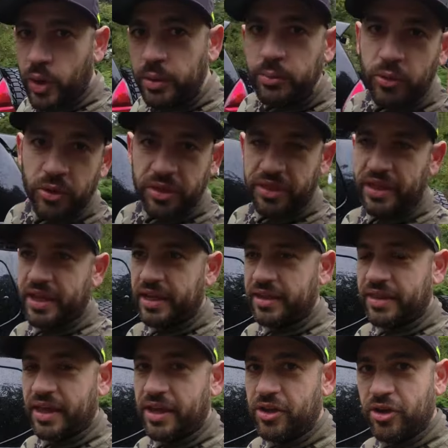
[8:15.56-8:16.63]
One more thing
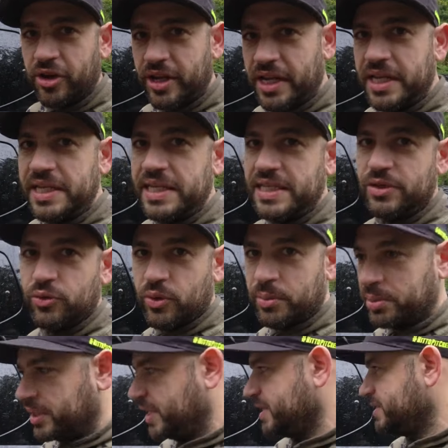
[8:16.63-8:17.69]
that you're going to need to
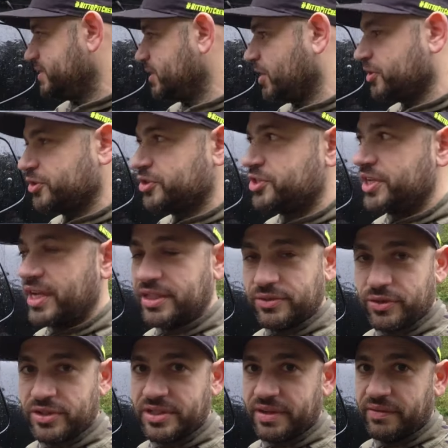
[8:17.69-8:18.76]
replace on your
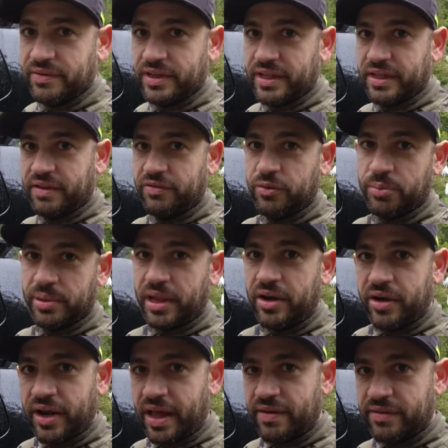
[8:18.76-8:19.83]
GX470 if you plan
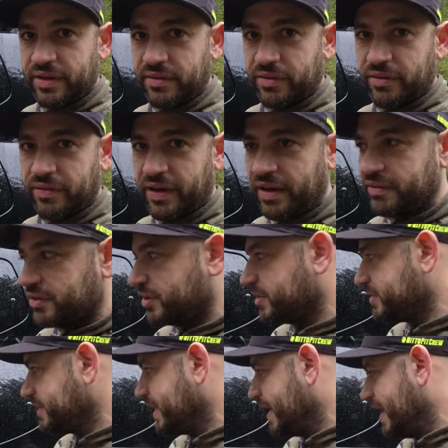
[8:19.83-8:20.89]
on having it for 5
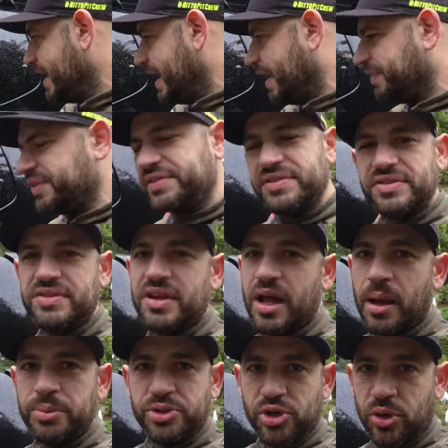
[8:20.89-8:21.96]
years, and this is an
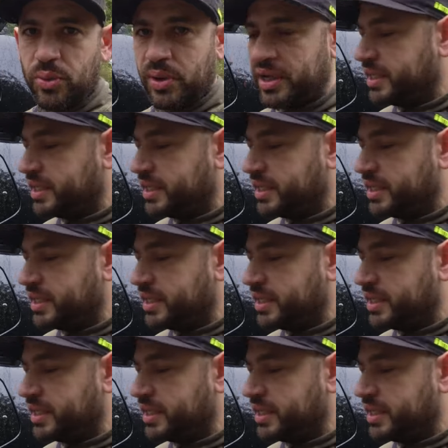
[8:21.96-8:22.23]
optional